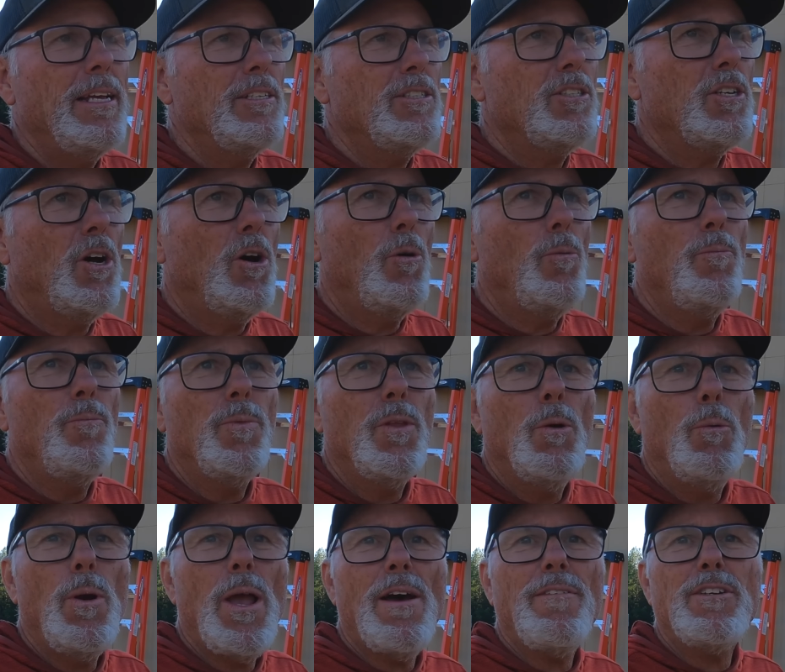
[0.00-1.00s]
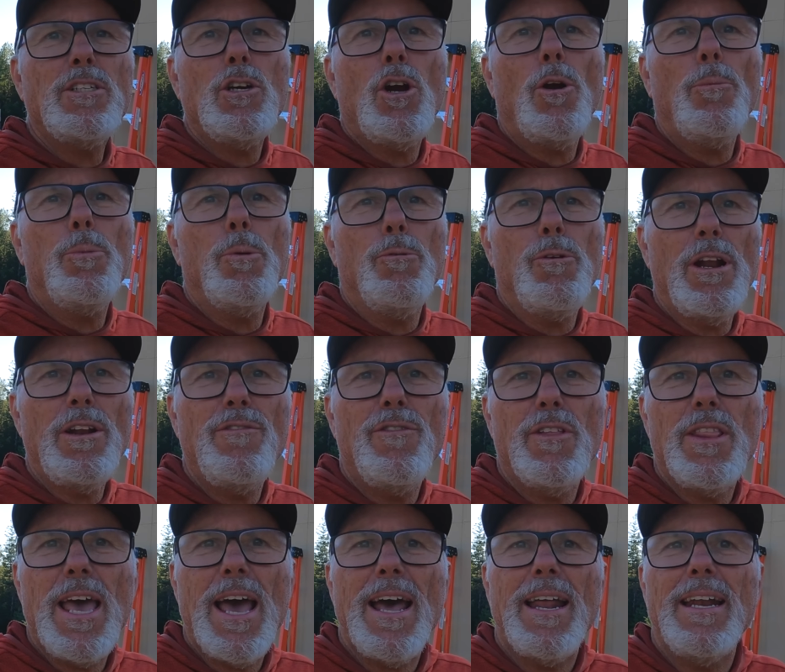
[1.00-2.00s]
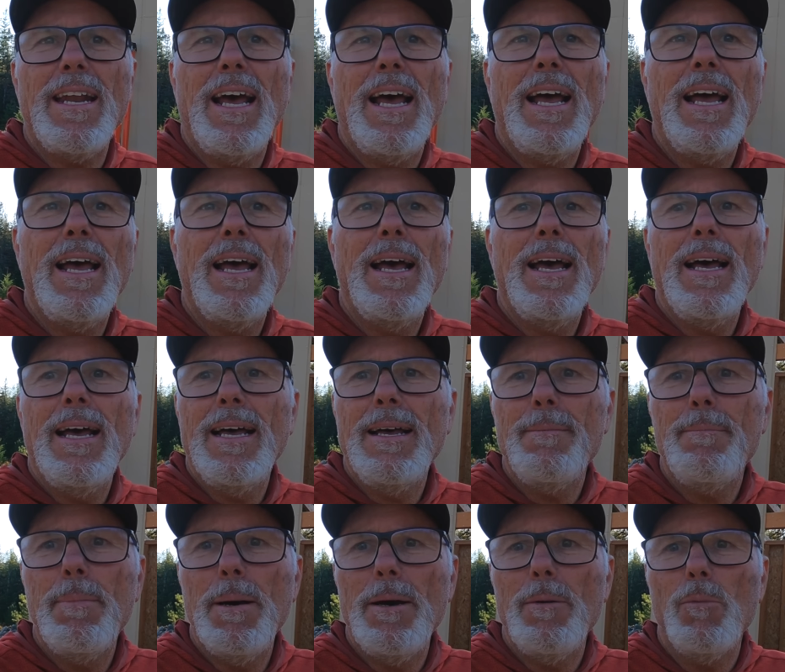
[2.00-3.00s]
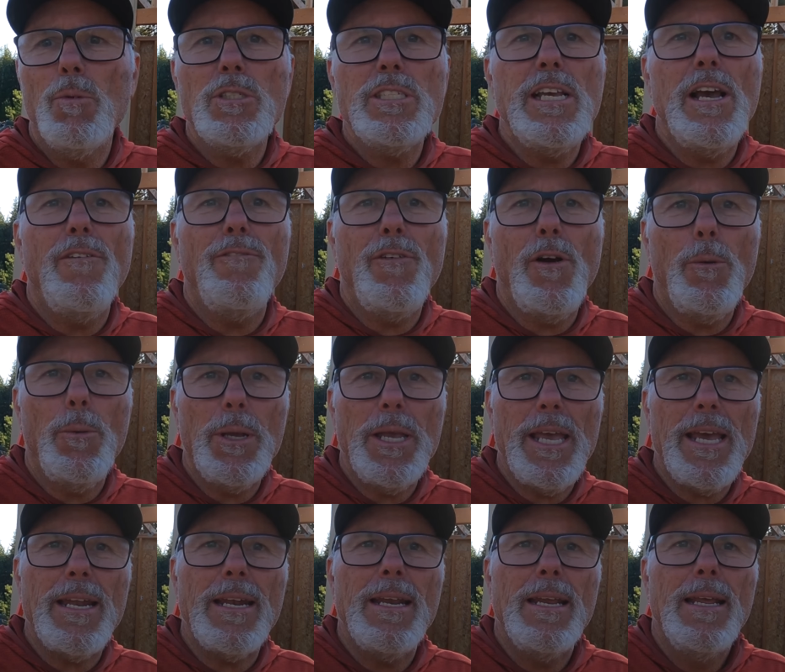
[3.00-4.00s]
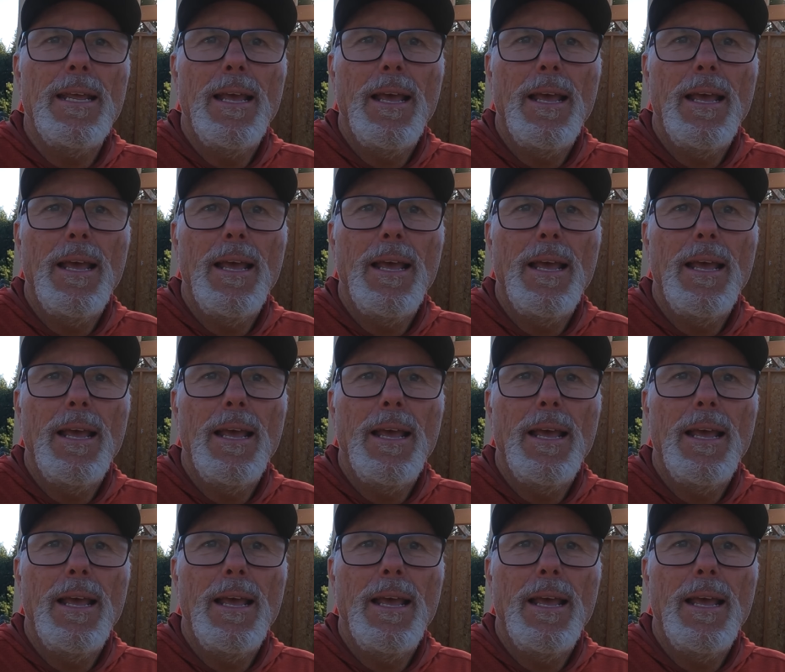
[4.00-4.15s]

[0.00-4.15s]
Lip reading: So we have a tarp, we're ready for that, but we'll see how far we get.